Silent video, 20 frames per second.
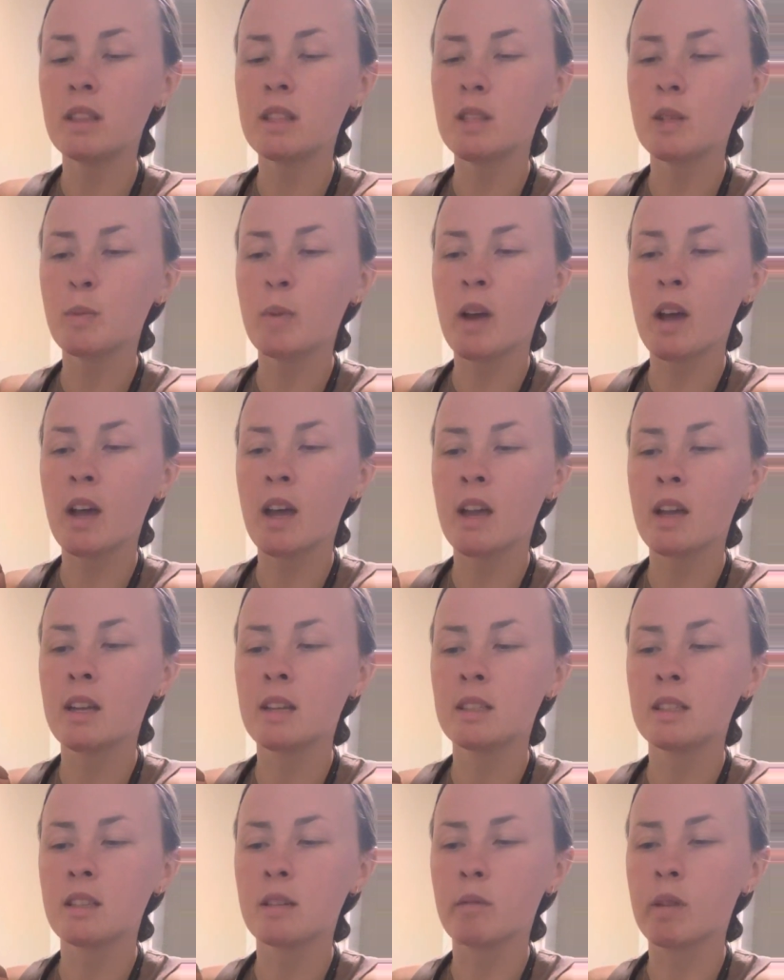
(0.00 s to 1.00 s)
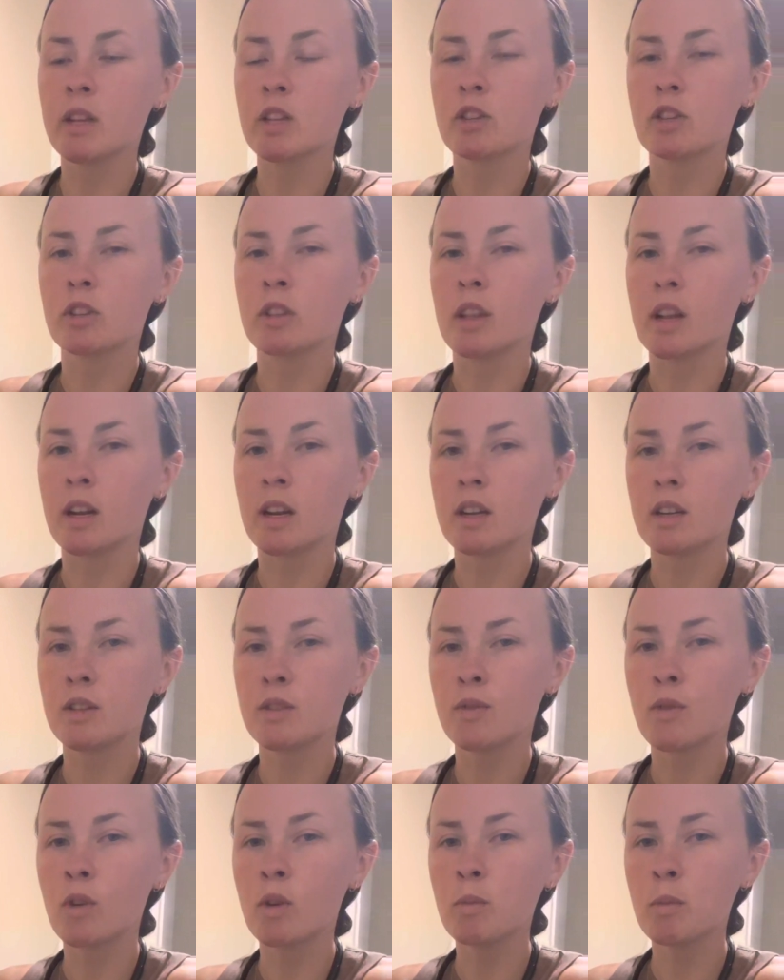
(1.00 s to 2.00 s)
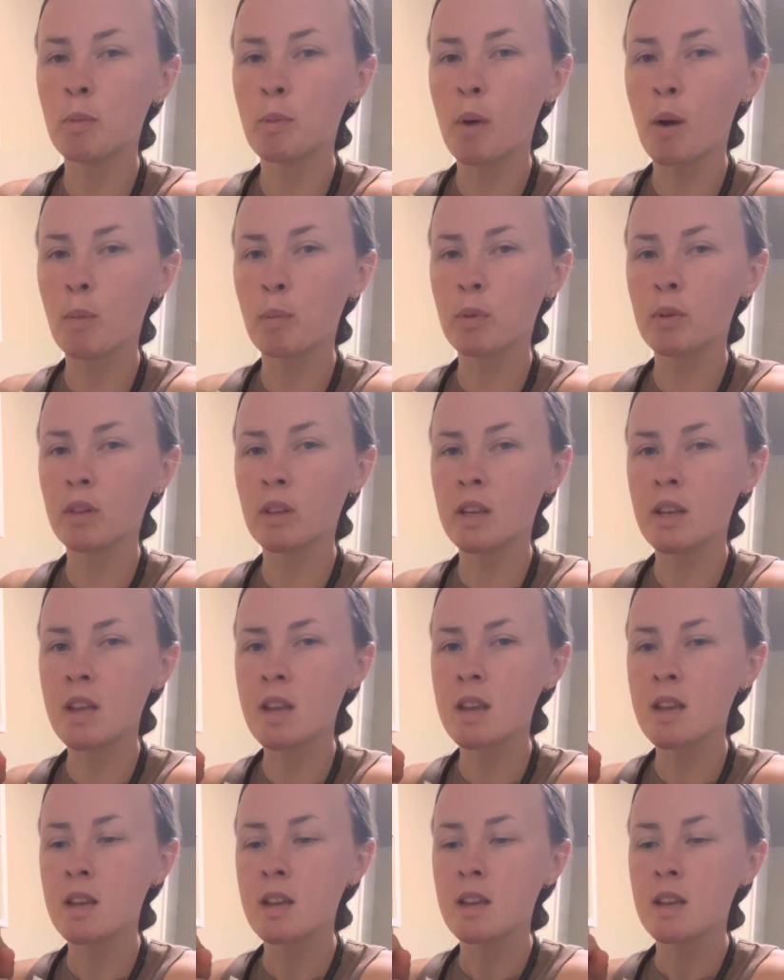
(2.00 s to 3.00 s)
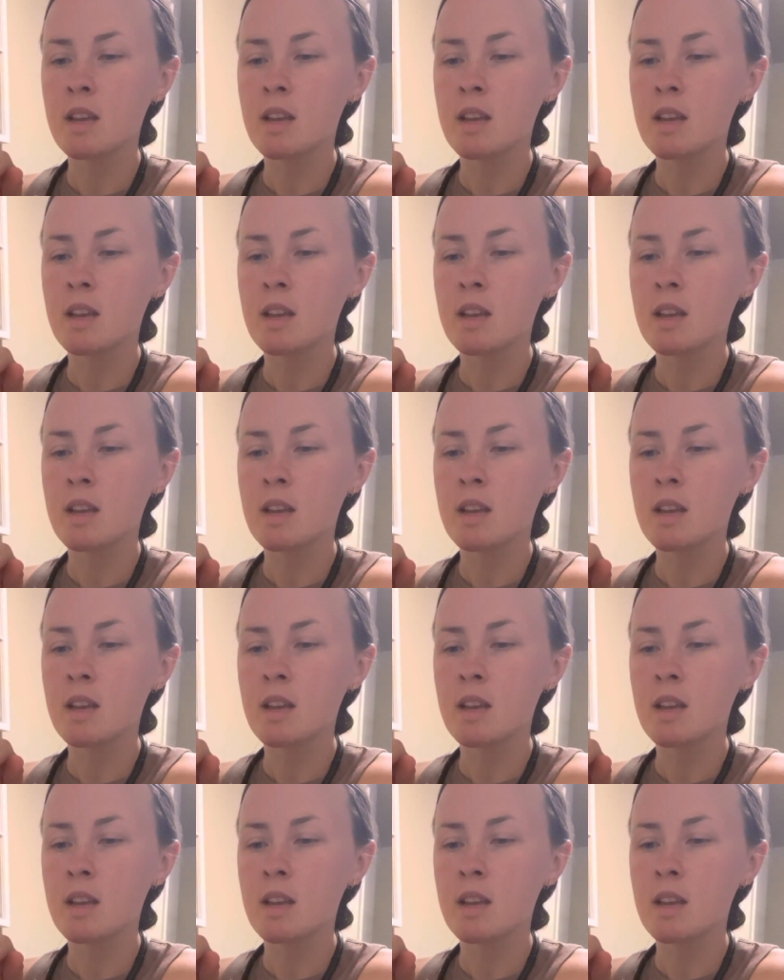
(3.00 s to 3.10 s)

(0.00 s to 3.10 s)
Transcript: the spine to make sure that it is formed properly